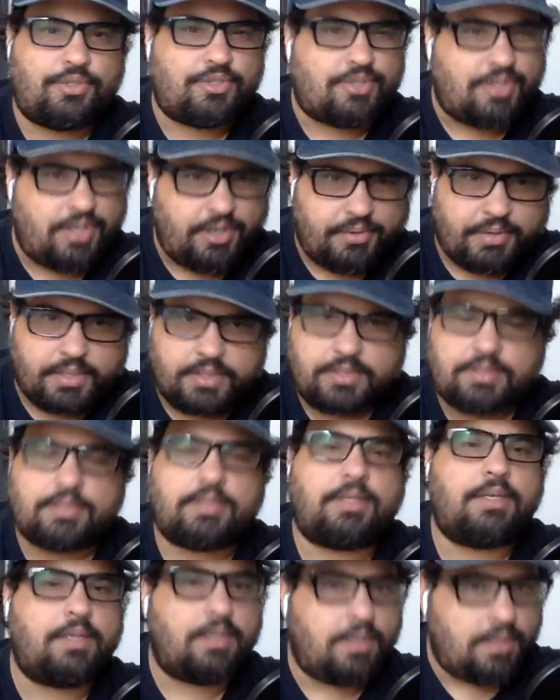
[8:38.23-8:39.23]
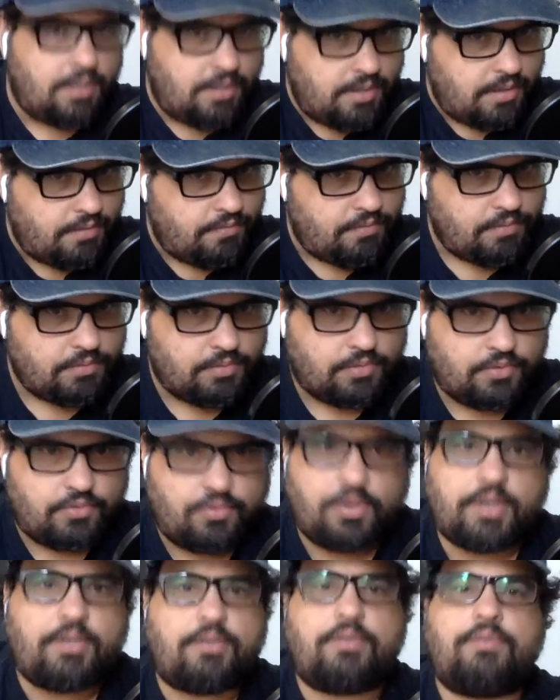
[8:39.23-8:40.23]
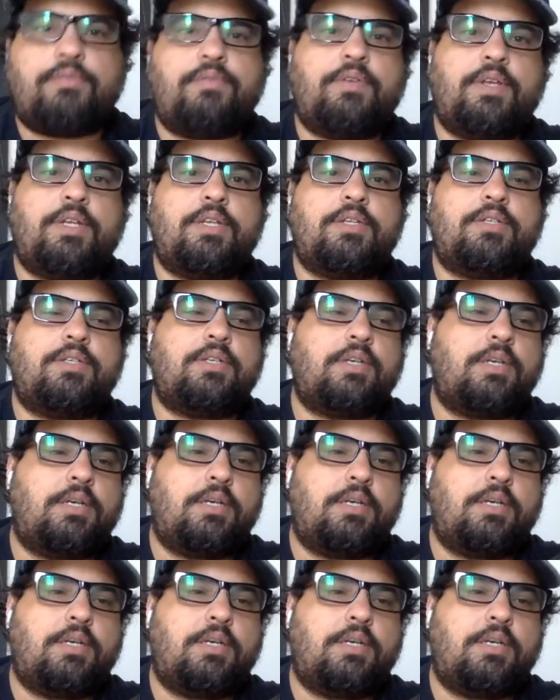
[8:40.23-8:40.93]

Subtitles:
just lyrics from straight to finish.